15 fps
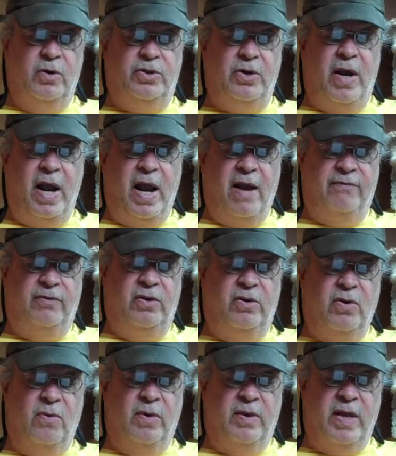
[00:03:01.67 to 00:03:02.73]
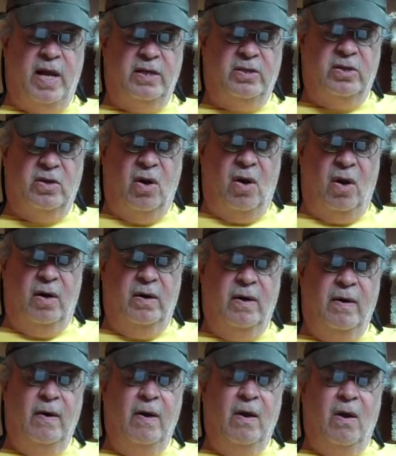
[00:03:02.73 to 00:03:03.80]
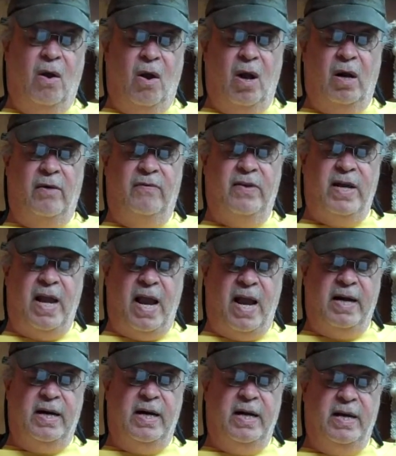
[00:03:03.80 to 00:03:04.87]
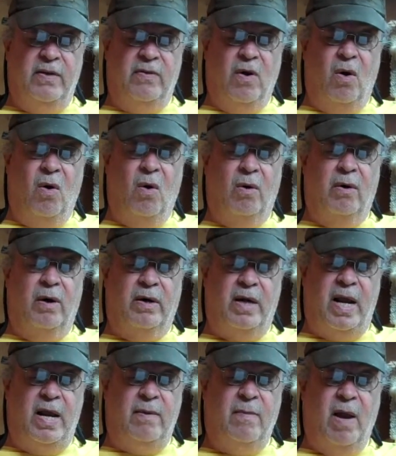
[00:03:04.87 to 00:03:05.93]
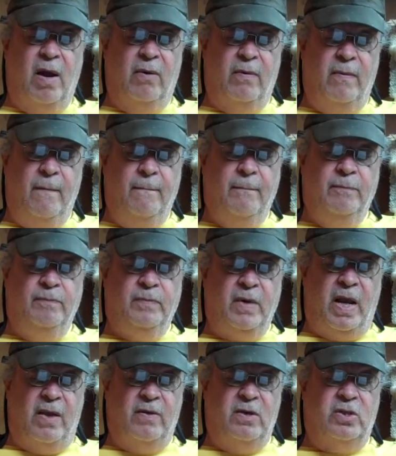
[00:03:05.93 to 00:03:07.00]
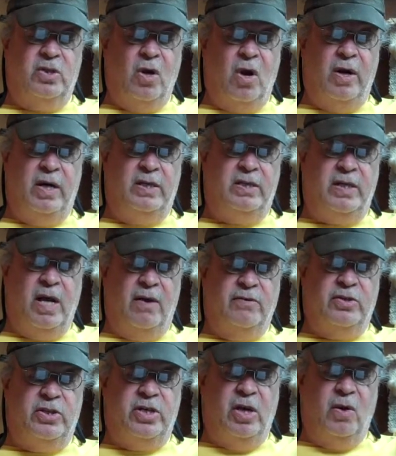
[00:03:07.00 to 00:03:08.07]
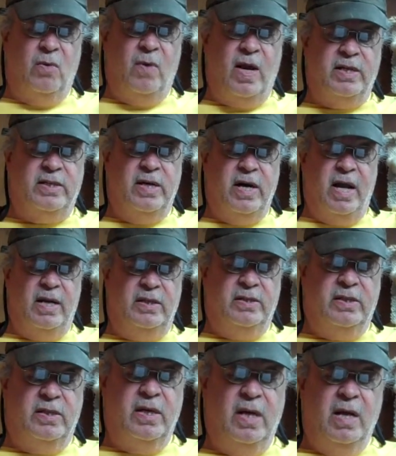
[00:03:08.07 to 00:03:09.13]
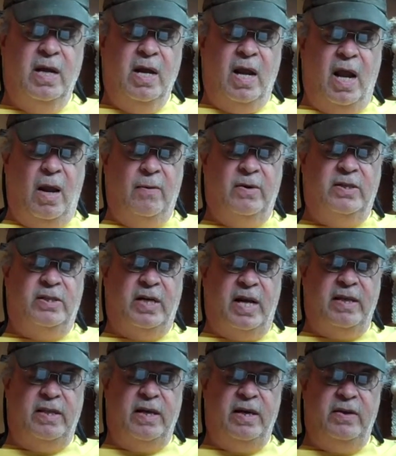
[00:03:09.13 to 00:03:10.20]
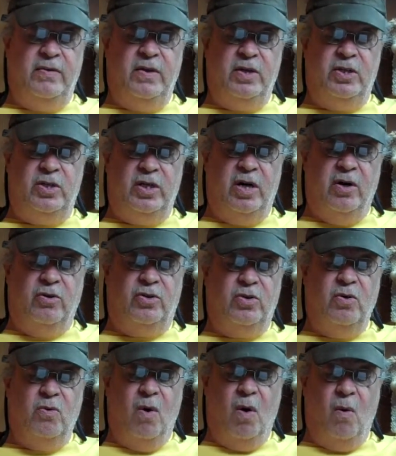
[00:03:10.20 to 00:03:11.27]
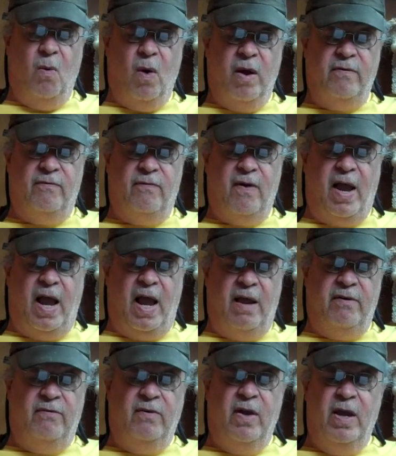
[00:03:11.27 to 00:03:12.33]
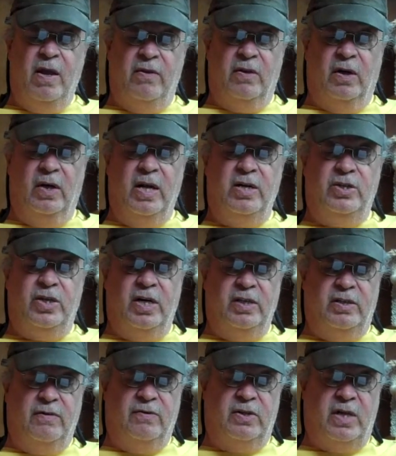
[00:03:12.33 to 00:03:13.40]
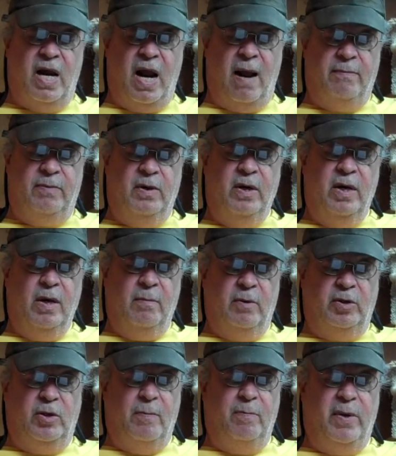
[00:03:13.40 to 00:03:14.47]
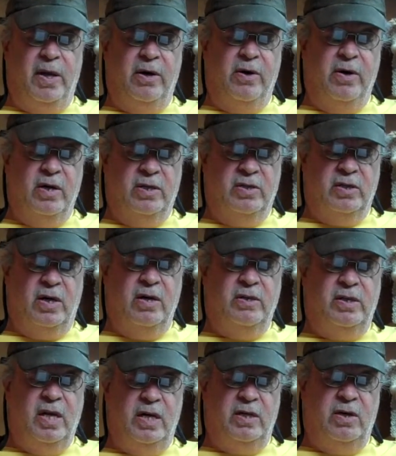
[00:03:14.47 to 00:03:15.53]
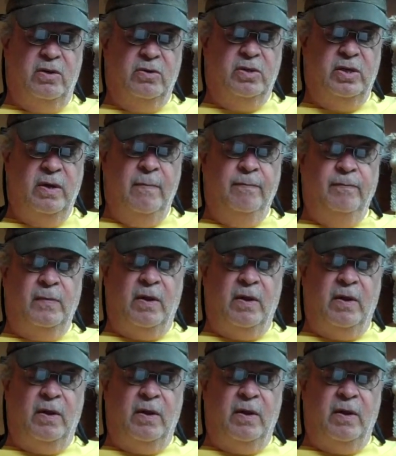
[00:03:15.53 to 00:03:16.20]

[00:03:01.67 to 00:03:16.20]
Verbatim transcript: which you have to do with that song. All of the agony and the horror came out, and the song itself still resonates. I would say that in this year 2015, the lynchings have stopped, but the bitterness continues